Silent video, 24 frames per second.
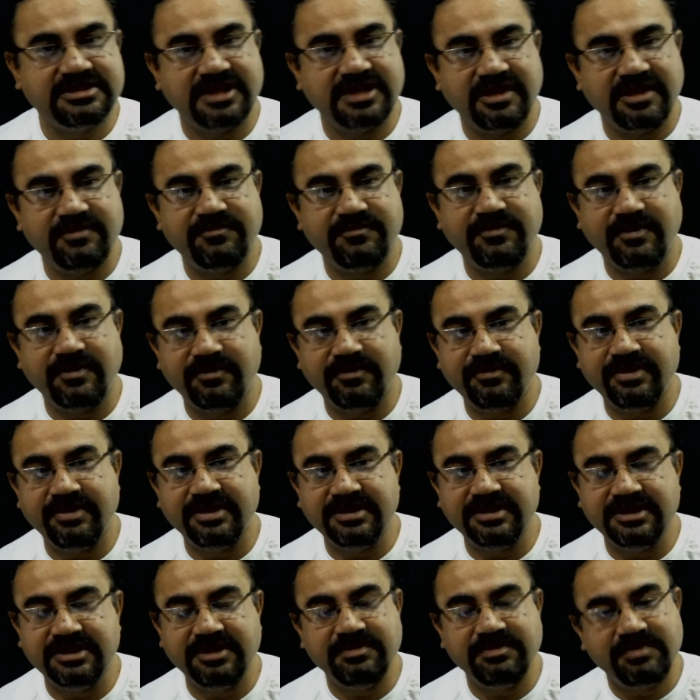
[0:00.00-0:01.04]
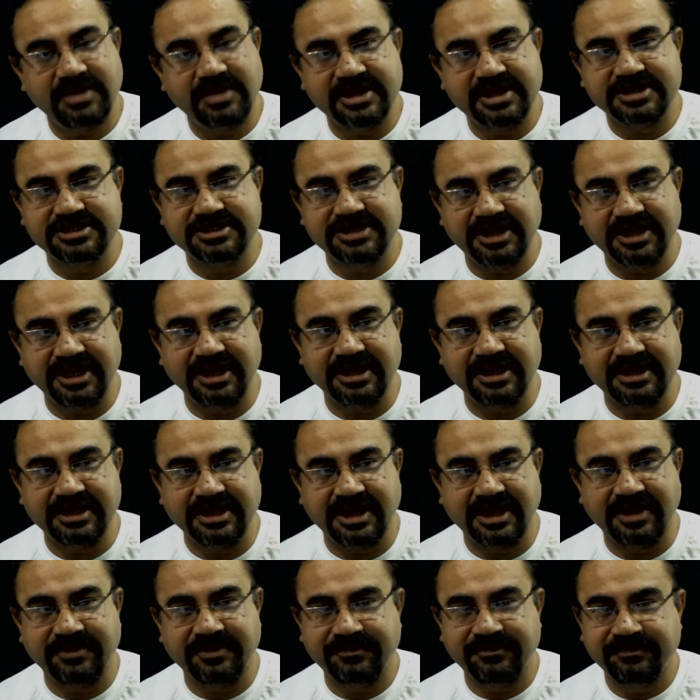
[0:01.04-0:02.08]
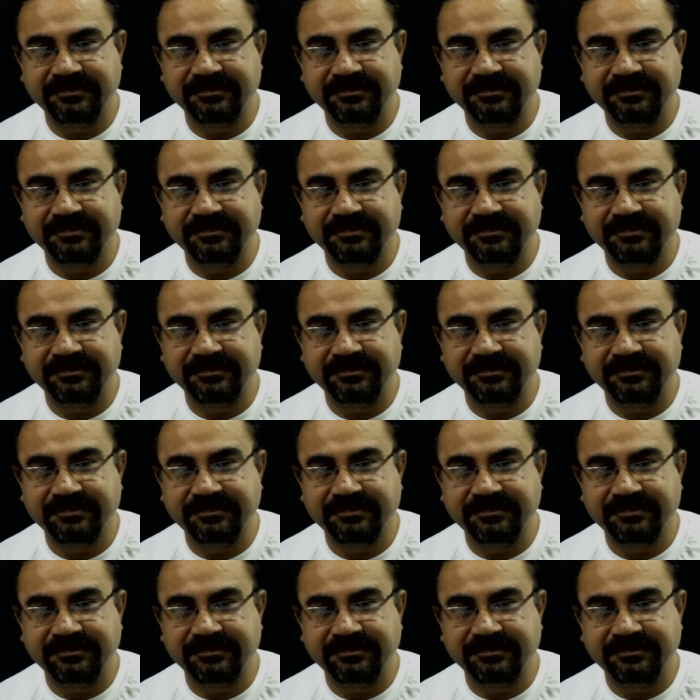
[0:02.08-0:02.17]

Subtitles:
are found in the marshy area.